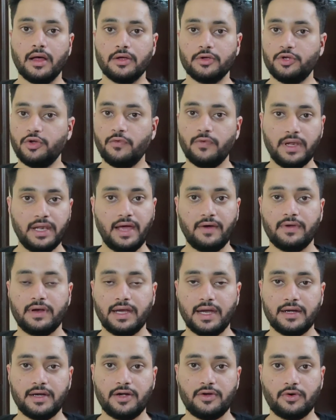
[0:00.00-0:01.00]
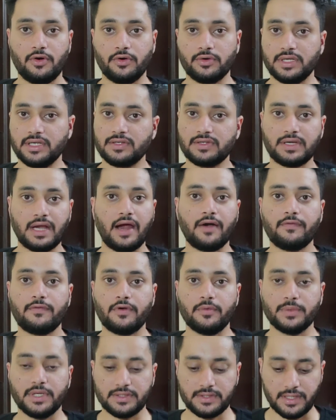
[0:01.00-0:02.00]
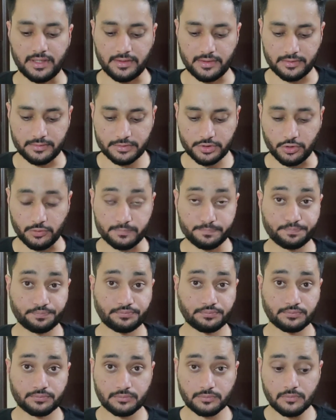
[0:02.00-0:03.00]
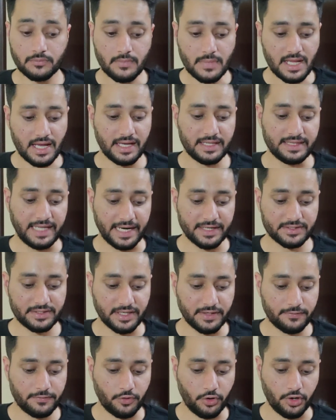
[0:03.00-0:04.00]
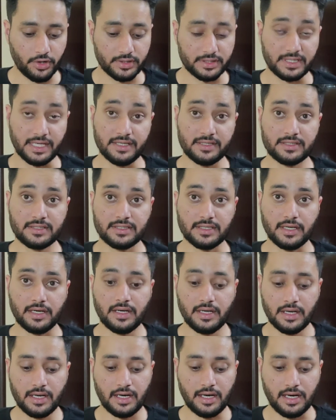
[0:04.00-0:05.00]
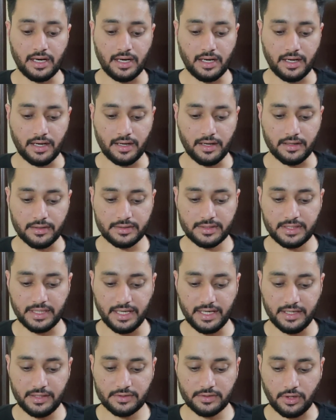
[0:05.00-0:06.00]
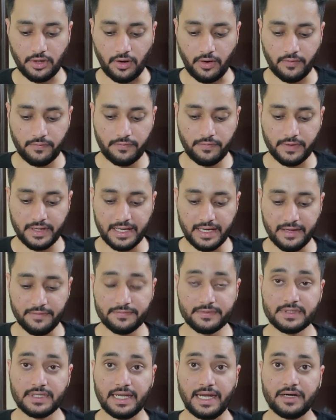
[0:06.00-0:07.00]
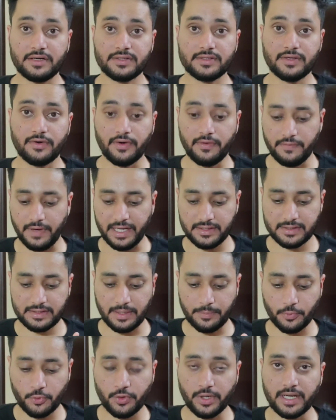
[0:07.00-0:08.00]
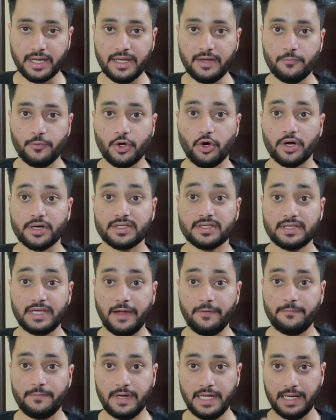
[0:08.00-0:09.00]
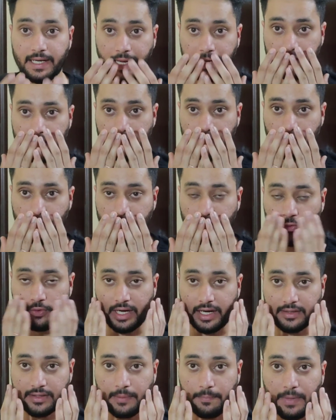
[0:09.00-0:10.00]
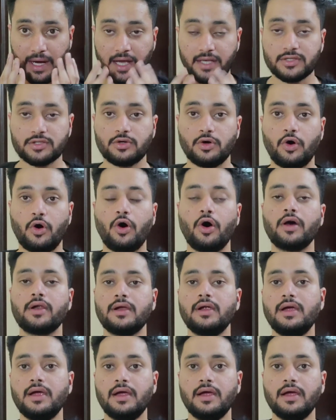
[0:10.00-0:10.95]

you will never get it wrong. Just start from the center. So that's it for this series of glyphs. Let's revise them quickly. We got safety, like we look at the mask, or